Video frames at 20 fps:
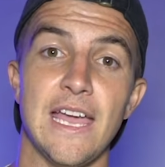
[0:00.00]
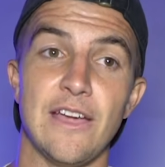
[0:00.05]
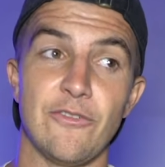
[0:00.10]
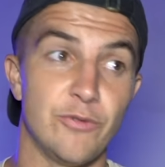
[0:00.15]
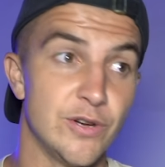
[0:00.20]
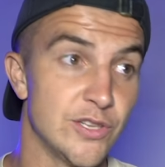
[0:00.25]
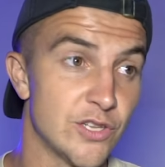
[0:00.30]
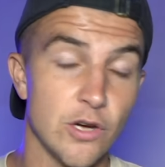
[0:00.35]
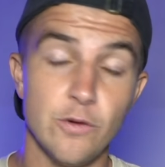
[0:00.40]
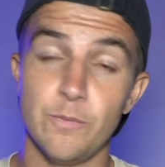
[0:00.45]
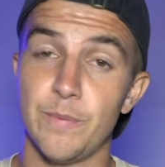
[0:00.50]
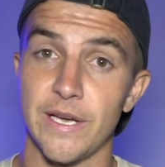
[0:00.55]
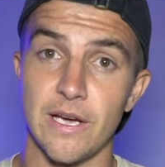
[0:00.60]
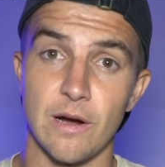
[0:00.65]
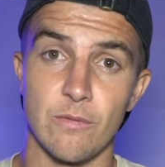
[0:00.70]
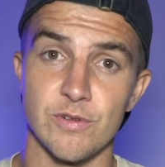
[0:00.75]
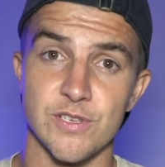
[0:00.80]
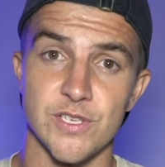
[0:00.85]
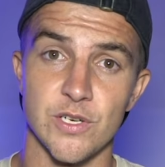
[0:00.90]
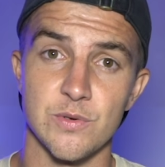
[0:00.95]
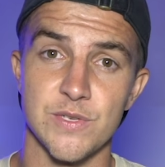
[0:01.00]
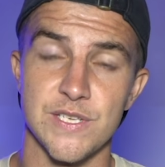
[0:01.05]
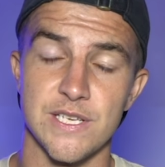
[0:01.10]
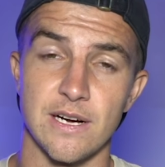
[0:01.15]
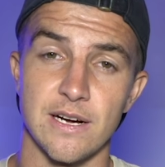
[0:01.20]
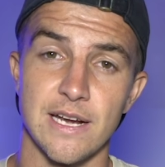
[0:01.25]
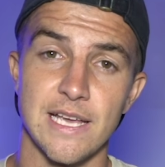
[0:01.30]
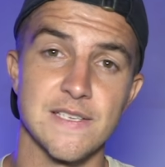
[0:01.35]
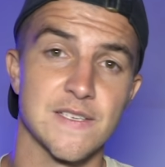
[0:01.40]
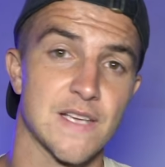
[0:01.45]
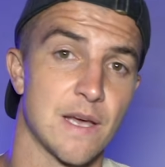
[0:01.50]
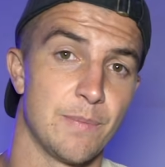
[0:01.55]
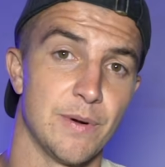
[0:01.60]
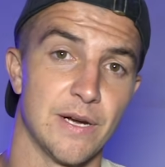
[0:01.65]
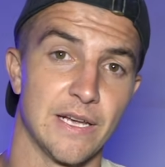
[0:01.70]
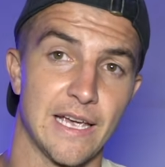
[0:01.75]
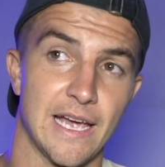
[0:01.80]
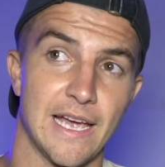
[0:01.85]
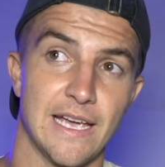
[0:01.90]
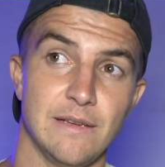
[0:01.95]
if we don't pick up results in our next
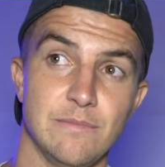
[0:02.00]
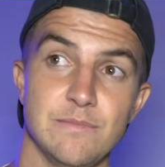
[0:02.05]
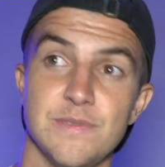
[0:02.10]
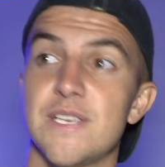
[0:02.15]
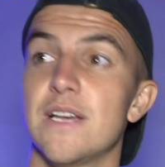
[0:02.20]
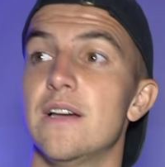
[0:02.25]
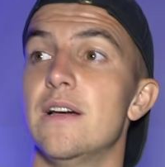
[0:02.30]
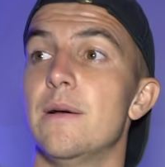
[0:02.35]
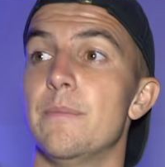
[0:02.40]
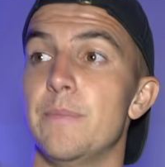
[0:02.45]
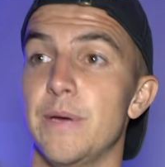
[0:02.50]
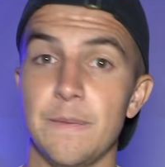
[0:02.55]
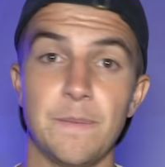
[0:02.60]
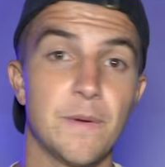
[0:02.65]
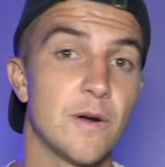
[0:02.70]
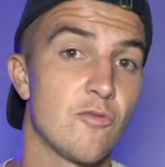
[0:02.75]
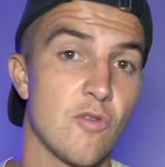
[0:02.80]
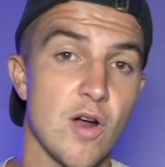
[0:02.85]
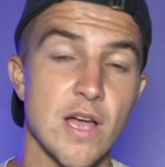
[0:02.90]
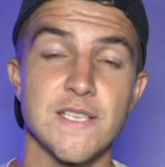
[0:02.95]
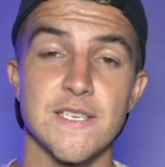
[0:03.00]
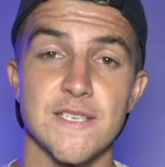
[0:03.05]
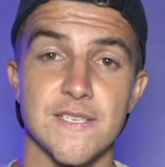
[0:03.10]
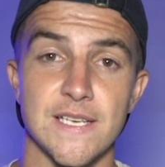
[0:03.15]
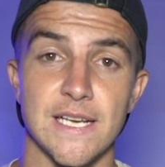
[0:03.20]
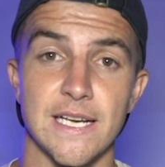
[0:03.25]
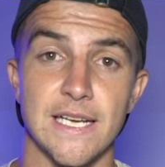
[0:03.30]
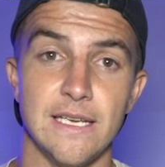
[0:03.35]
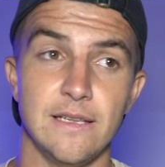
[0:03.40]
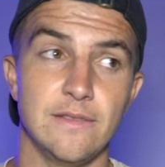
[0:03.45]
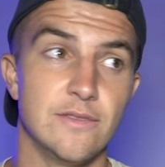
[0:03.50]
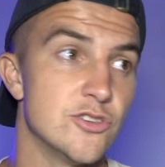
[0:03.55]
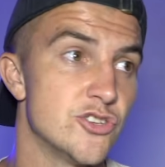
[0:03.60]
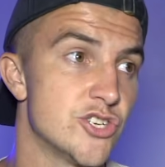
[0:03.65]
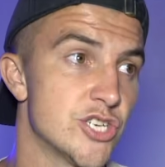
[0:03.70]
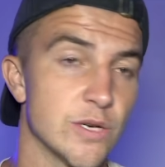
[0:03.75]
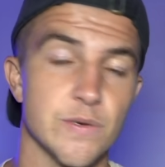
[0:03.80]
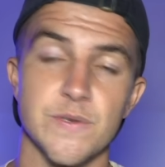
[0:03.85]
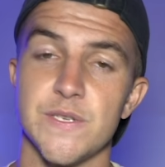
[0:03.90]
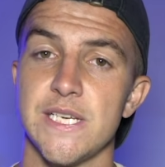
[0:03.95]
couple of games, people are right to say that
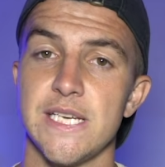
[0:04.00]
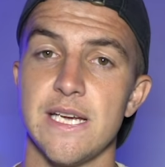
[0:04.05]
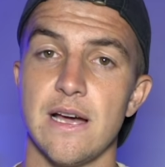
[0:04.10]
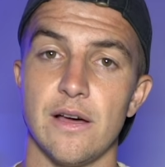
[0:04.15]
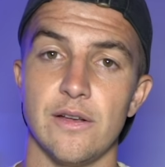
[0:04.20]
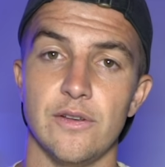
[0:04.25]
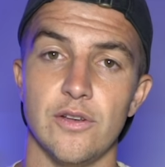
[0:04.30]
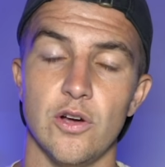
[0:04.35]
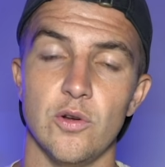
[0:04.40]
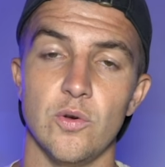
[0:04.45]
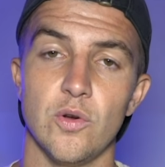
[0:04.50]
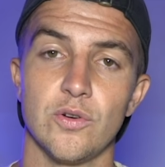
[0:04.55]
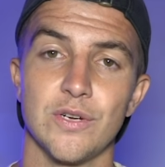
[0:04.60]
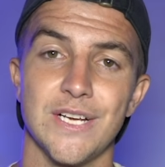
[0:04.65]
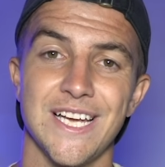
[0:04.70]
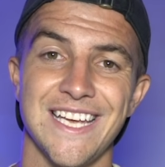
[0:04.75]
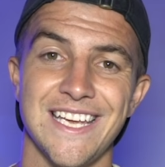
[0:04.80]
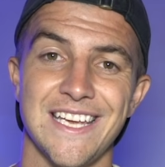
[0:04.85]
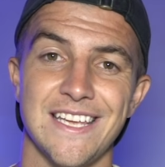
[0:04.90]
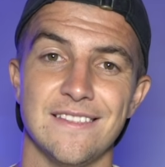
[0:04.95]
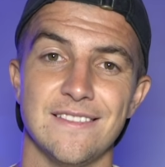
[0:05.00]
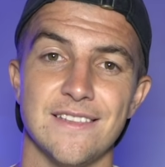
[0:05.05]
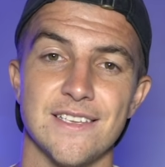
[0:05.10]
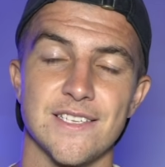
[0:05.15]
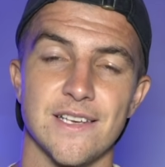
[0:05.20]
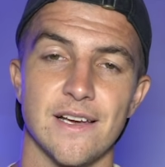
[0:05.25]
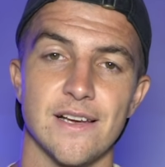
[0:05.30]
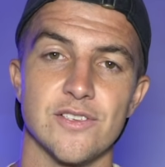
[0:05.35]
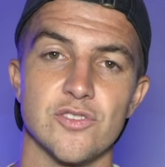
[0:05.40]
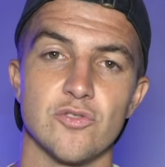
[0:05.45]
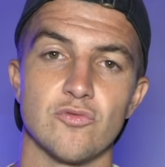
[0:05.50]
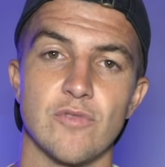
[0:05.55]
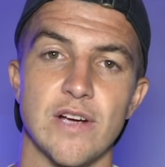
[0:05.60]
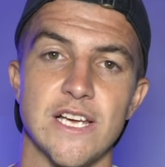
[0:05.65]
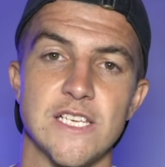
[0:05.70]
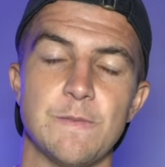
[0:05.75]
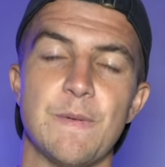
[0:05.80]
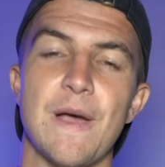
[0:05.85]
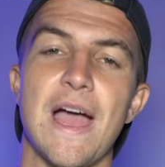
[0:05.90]
Chelsea are no longer in the title race.